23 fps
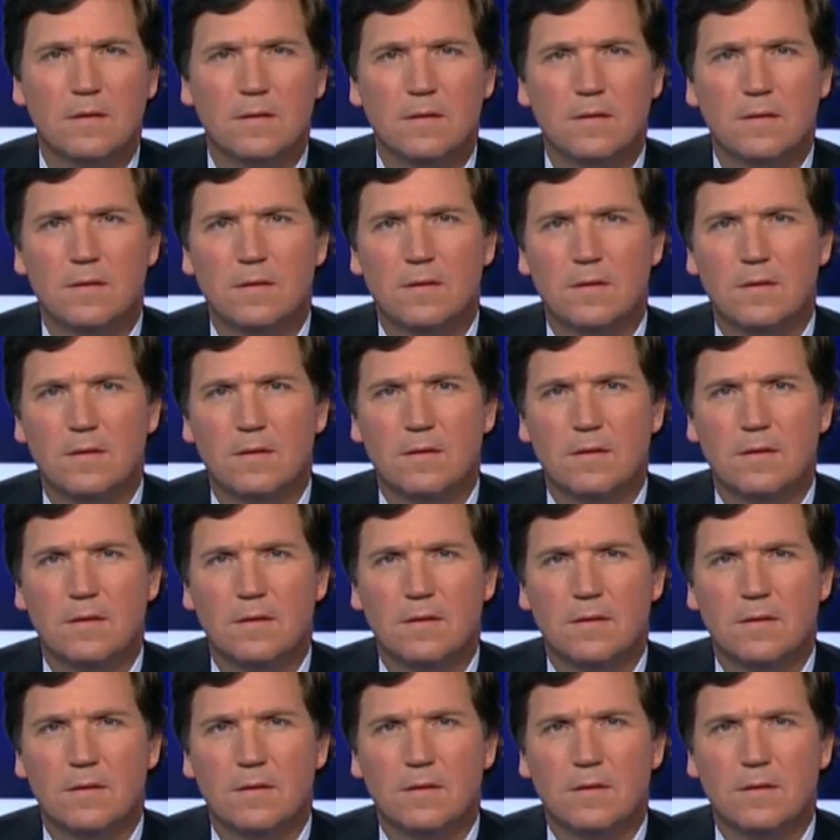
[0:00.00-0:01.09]

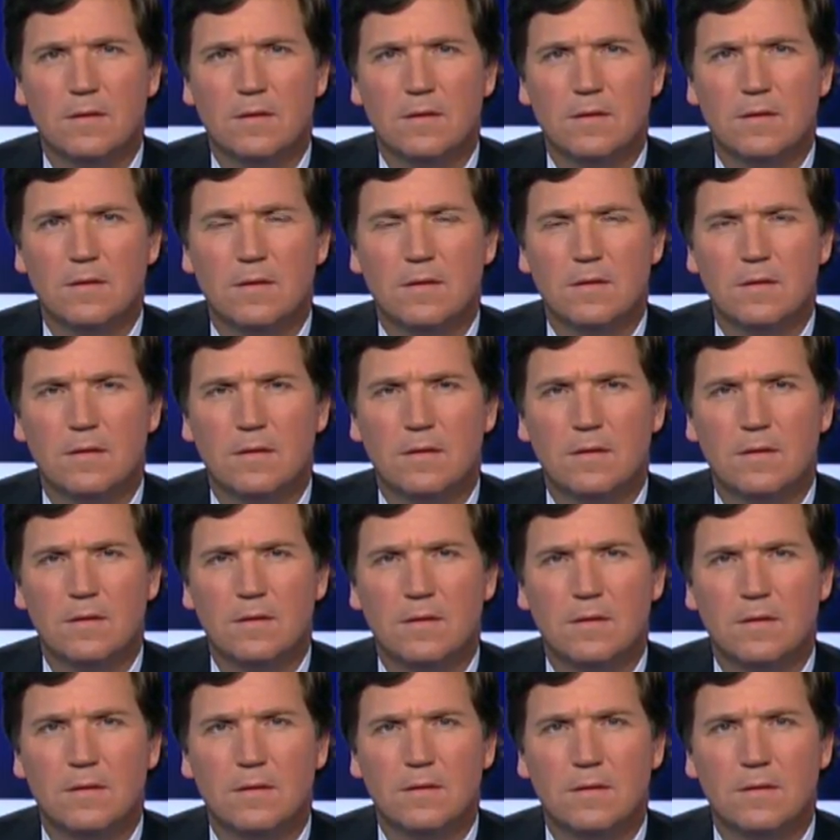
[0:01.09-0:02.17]

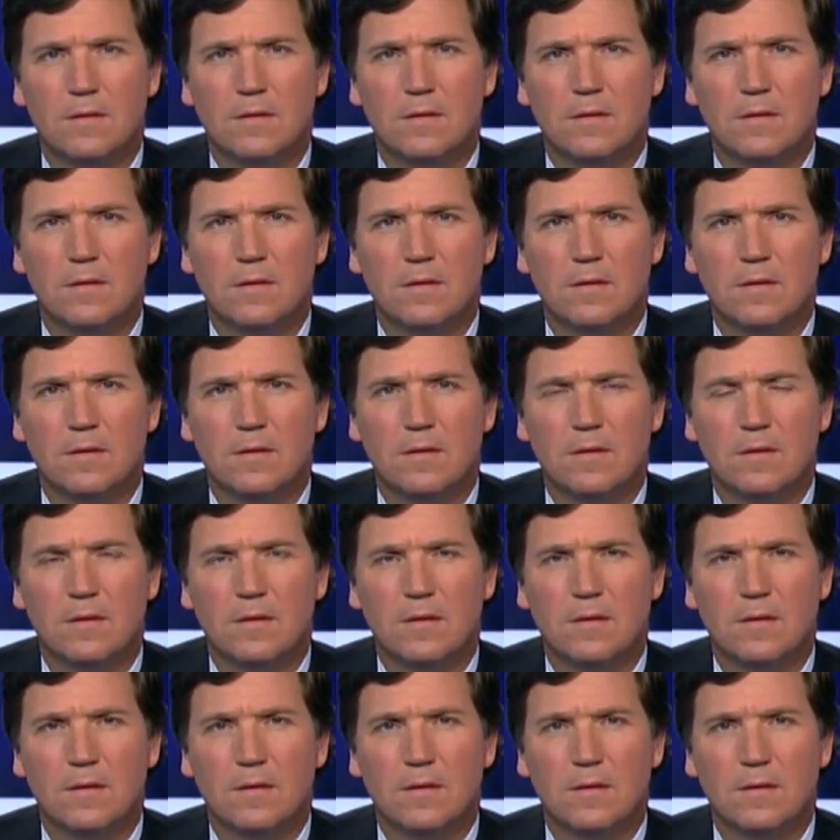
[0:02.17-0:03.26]

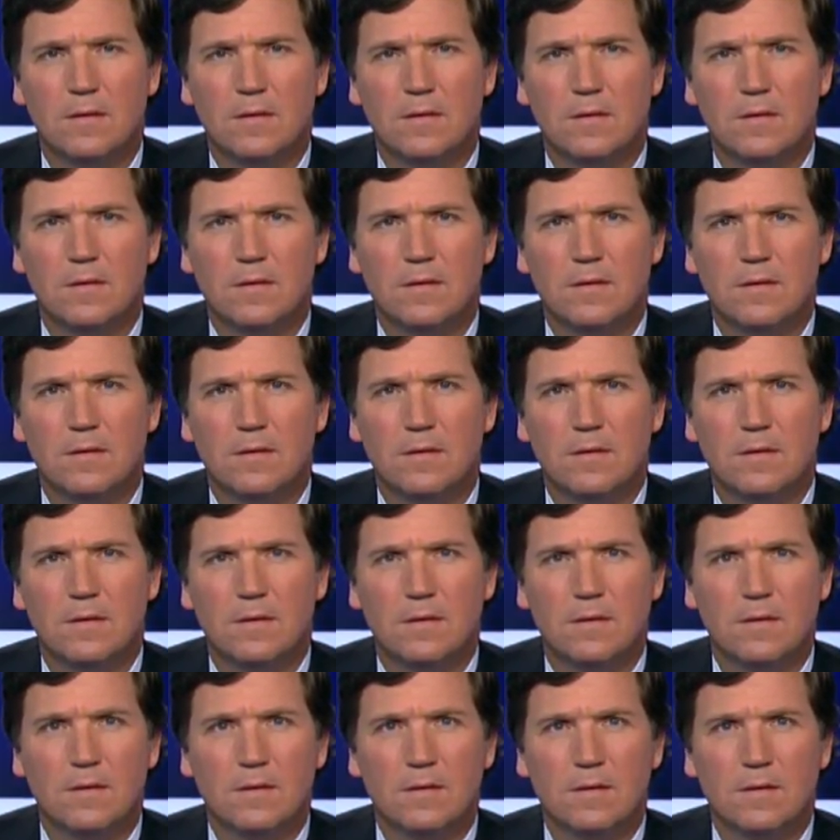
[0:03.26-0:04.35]

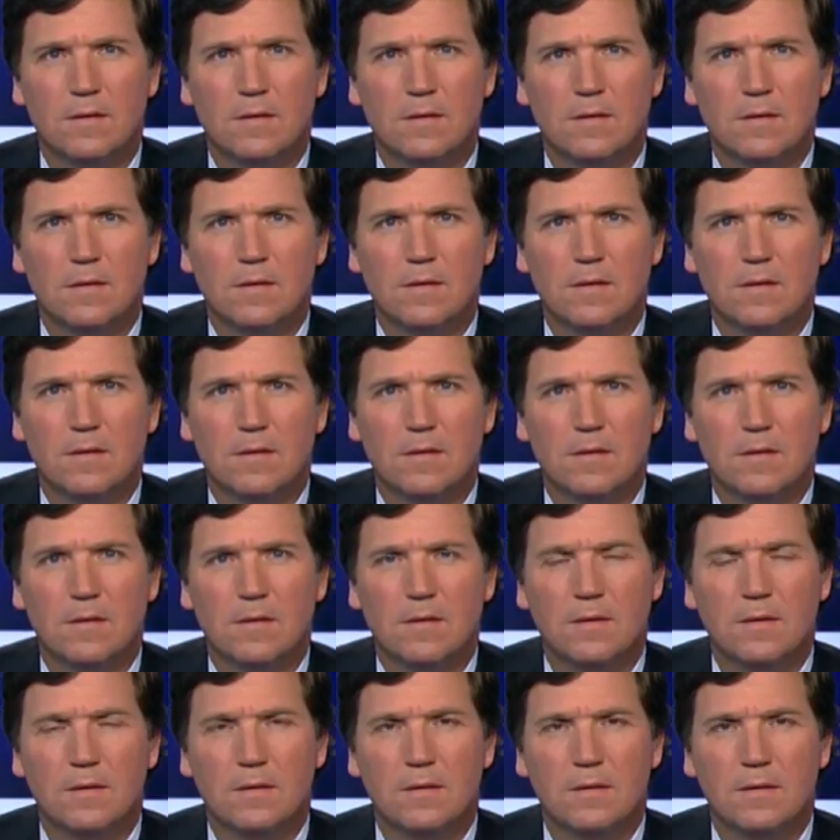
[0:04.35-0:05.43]

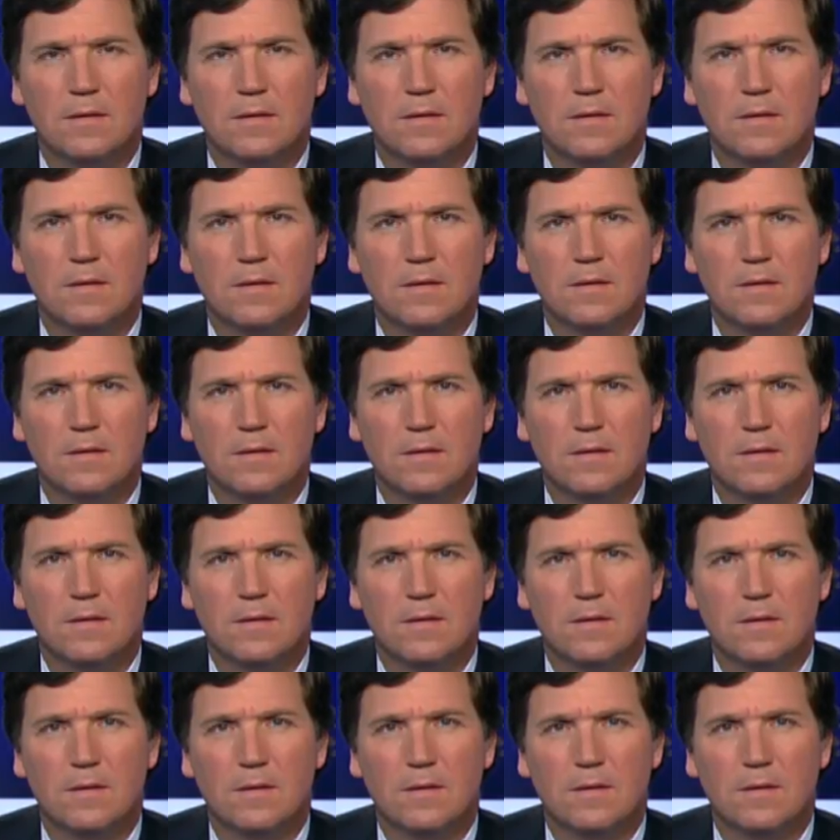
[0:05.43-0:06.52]

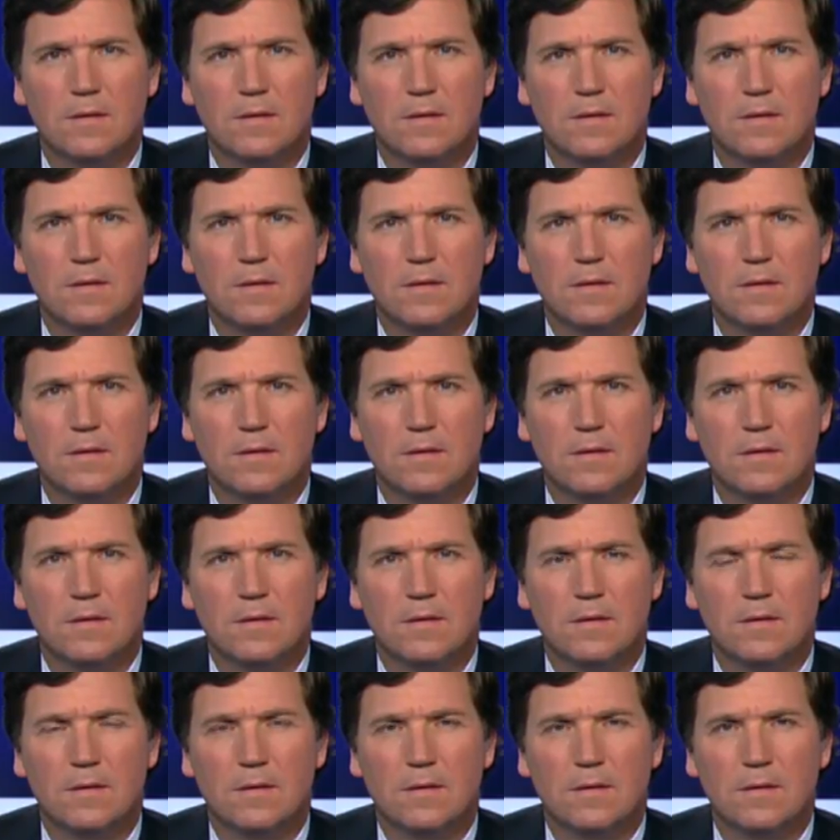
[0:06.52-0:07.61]

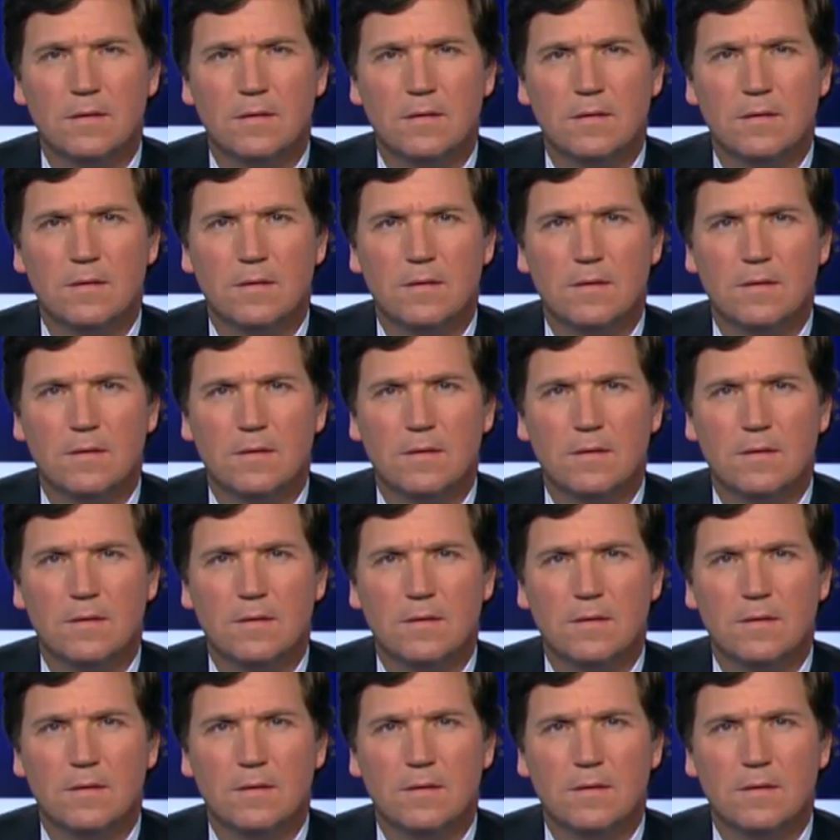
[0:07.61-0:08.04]
(silent)